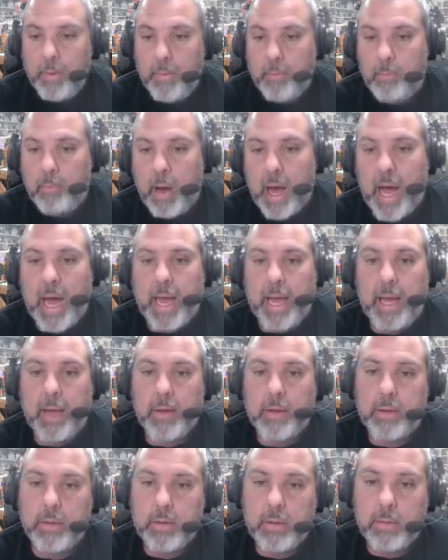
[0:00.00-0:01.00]

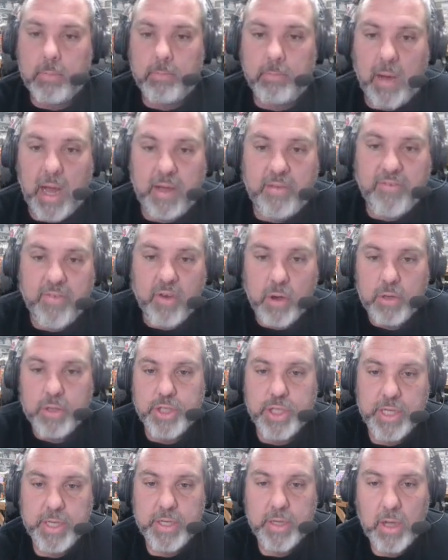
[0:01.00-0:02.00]
My
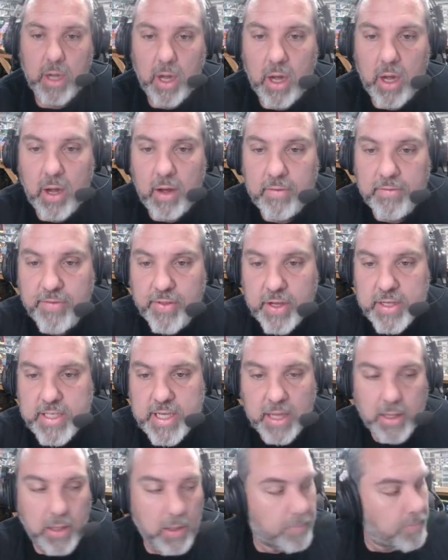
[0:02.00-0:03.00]
version of the
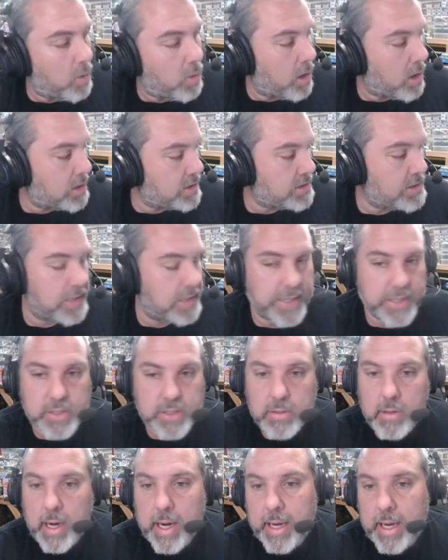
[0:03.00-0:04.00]
teleport
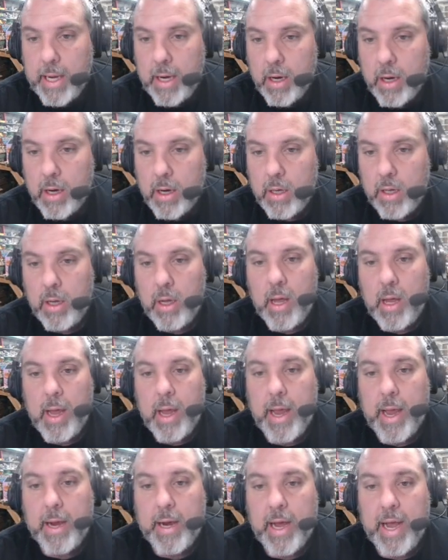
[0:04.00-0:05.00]
is right here,
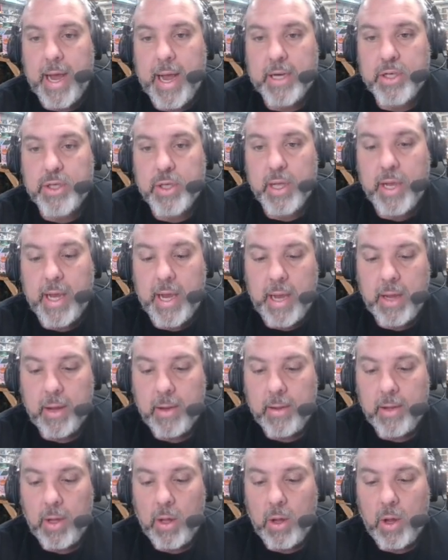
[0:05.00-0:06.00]
and I actually
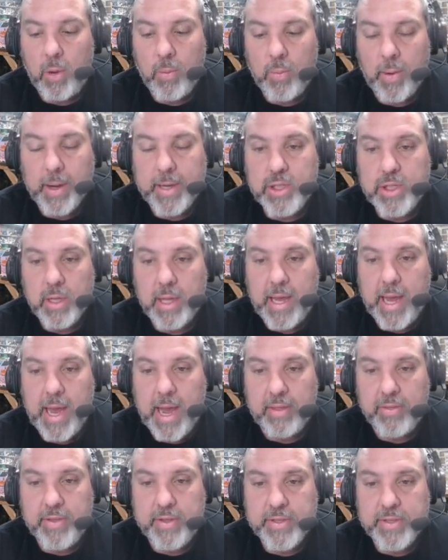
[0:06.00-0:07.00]
originally
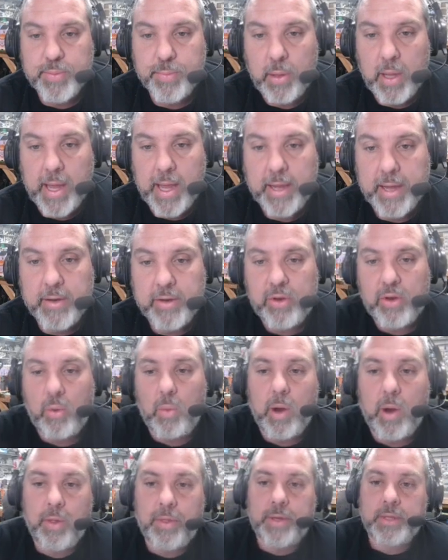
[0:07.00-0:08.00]
had this planned to
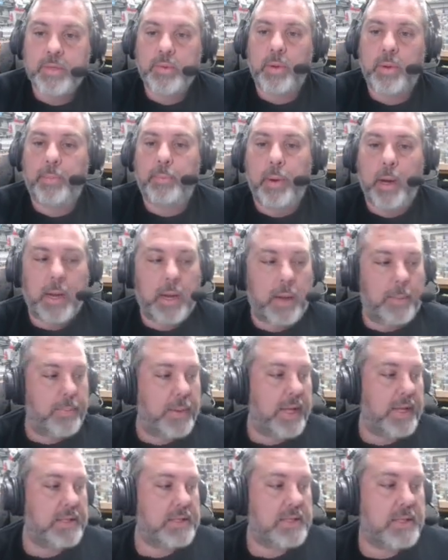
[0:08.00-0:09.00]
where this would butt up
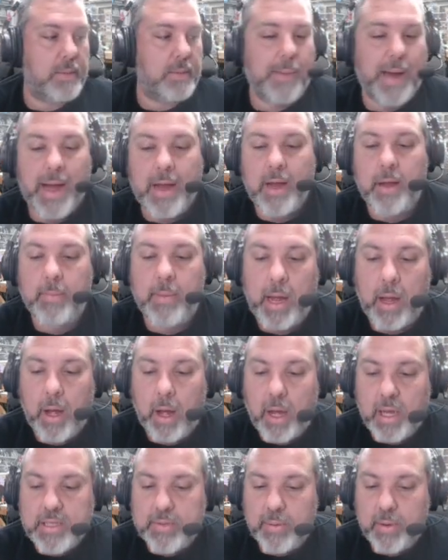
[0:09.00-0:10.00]
against the back of my
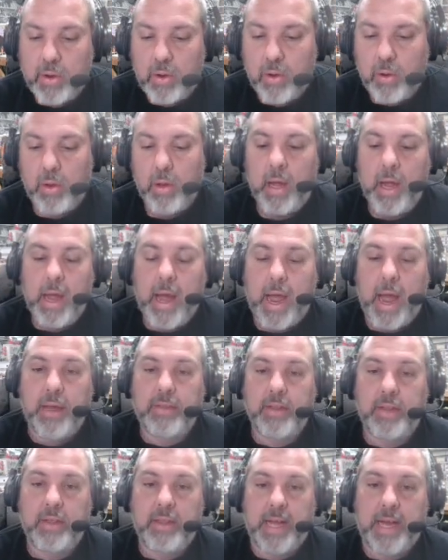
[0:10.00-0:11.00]
hospital,
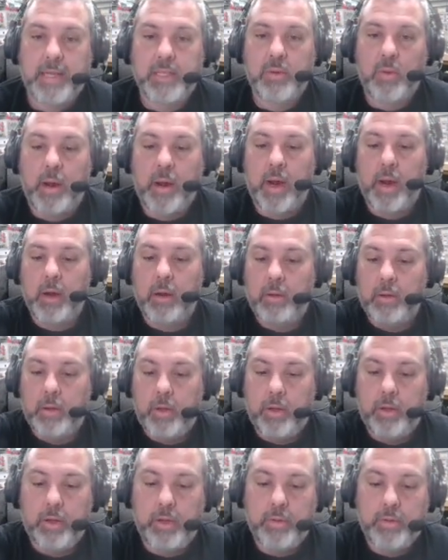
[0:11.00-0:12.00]
and then that's where
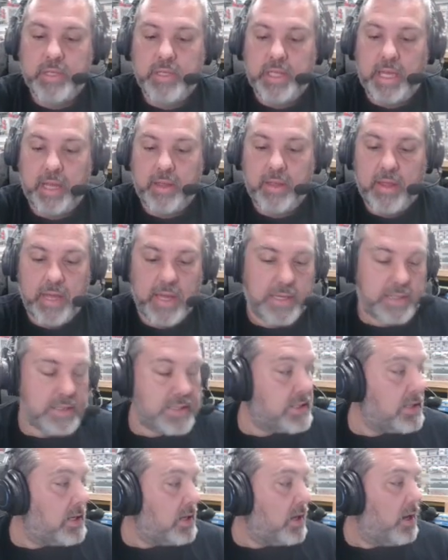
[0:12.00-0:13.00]
you see this.